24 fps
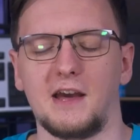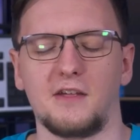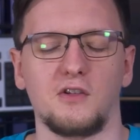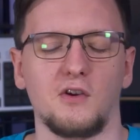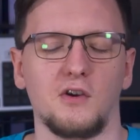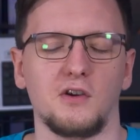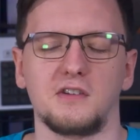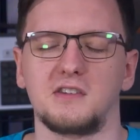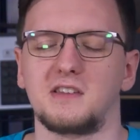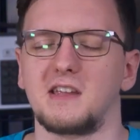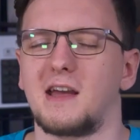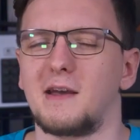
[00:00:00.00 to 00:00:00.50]
I
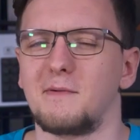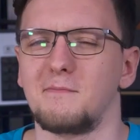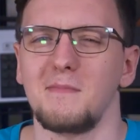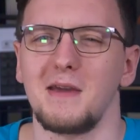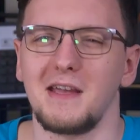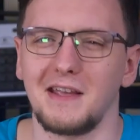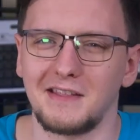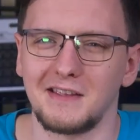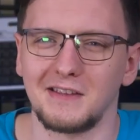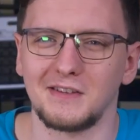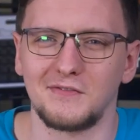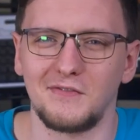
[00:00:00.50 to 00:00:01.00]
thought I'd uh,
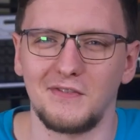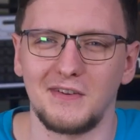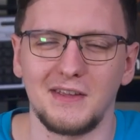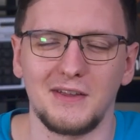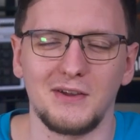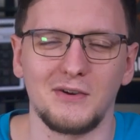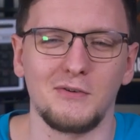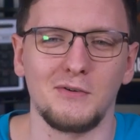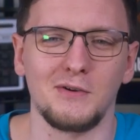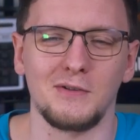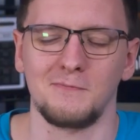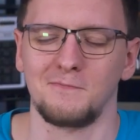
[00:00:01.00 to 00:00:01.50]
make this
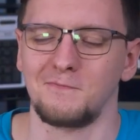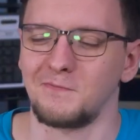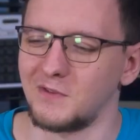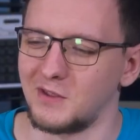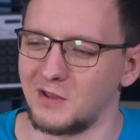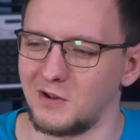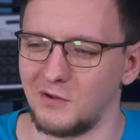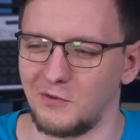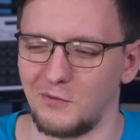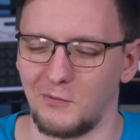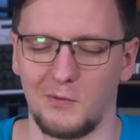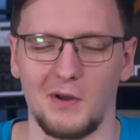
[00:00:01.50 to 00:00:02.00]
video and you
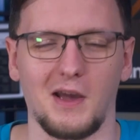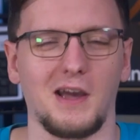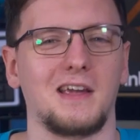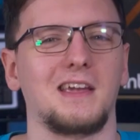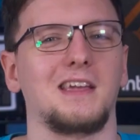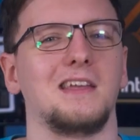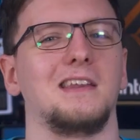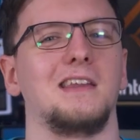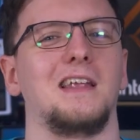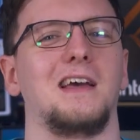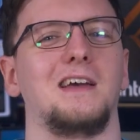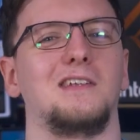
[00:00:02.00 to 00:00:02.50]
know I
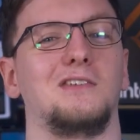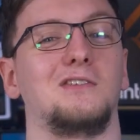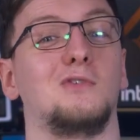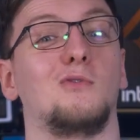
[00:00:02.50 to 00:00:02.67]
can uh,